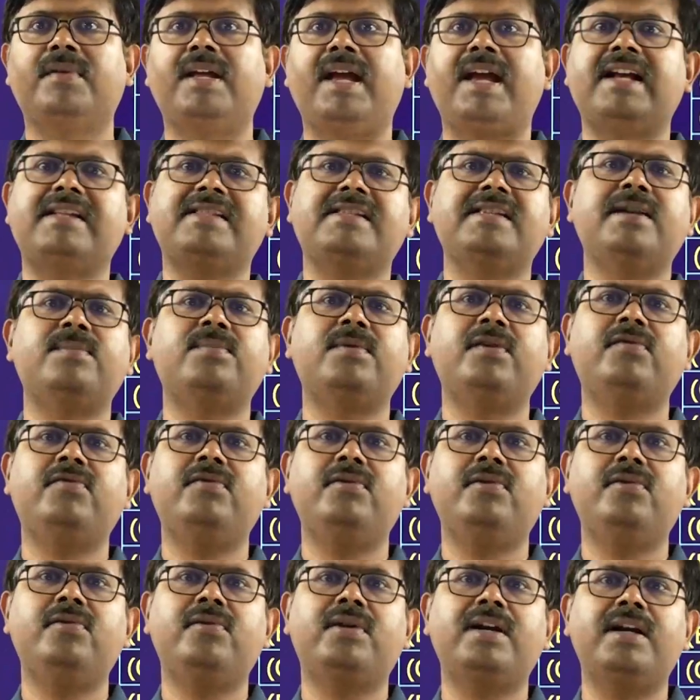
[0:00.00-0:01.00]
Except if
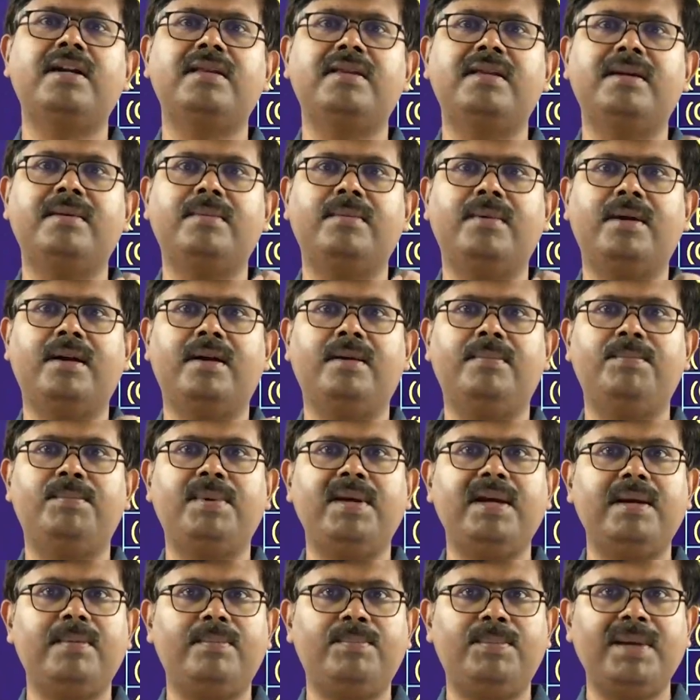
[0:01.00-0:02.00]
you look at
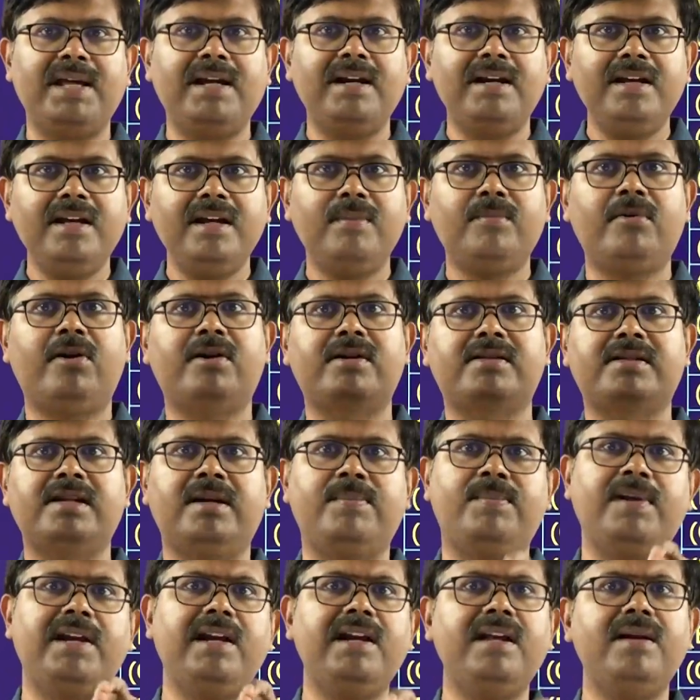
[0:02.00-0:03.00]
the beryllium oxide.
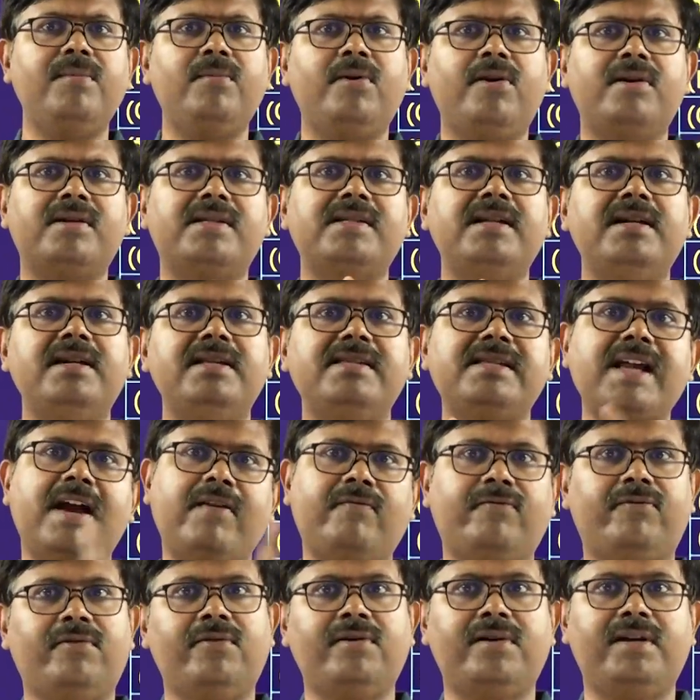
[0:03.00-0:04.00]
Beryllium oxide is
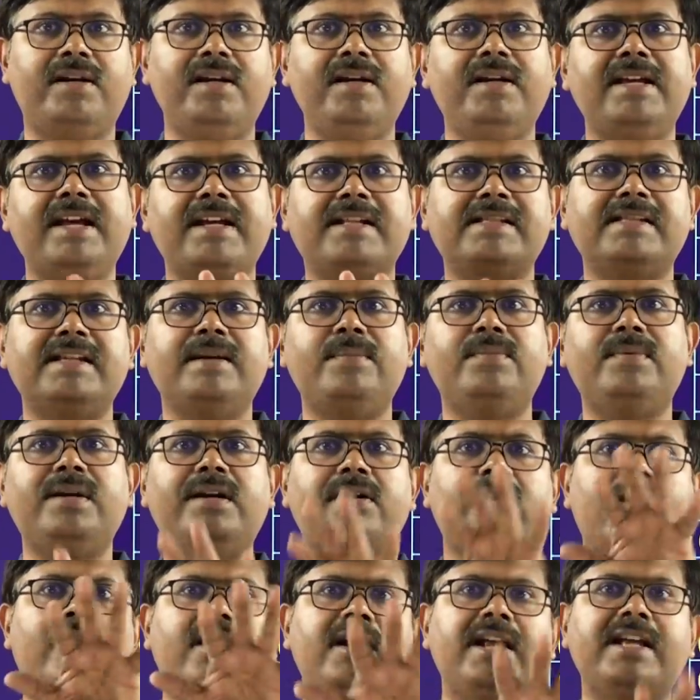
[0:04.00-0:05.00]
amphoteric, except
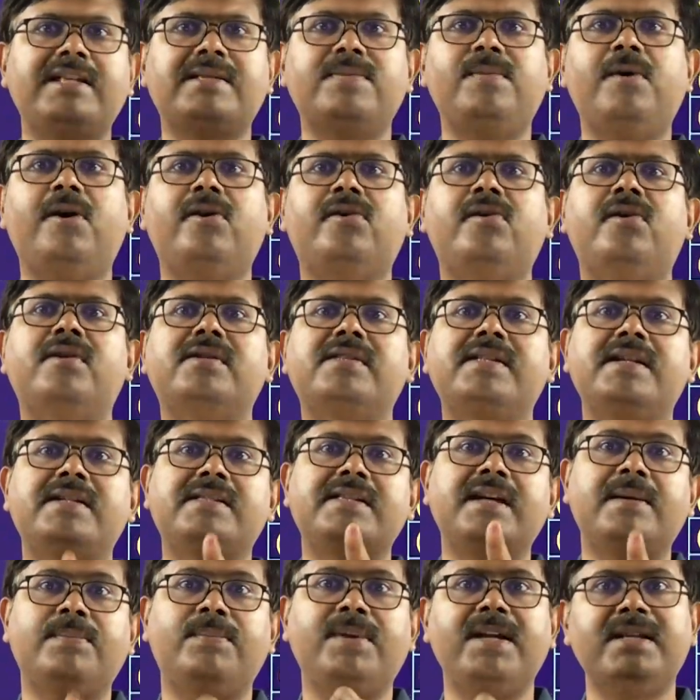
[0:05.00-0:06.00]
that all S block oxides
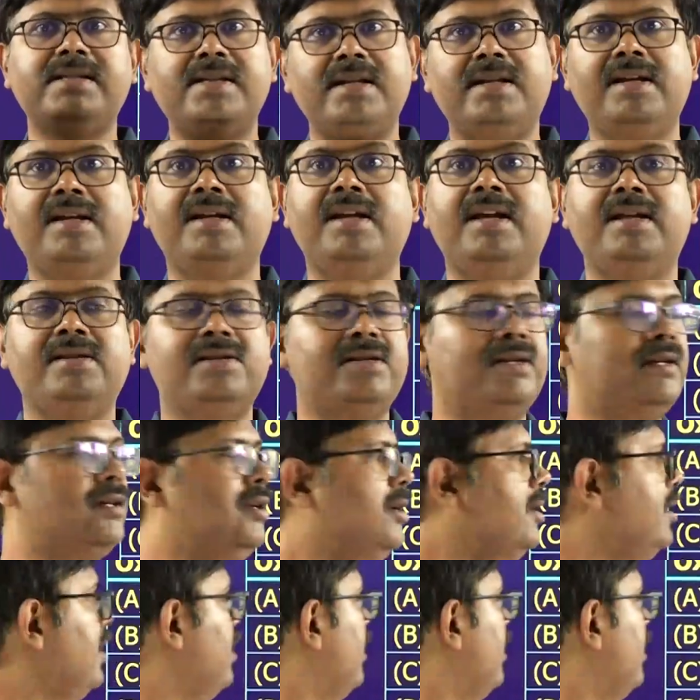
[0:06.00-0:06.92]
are basic in nature.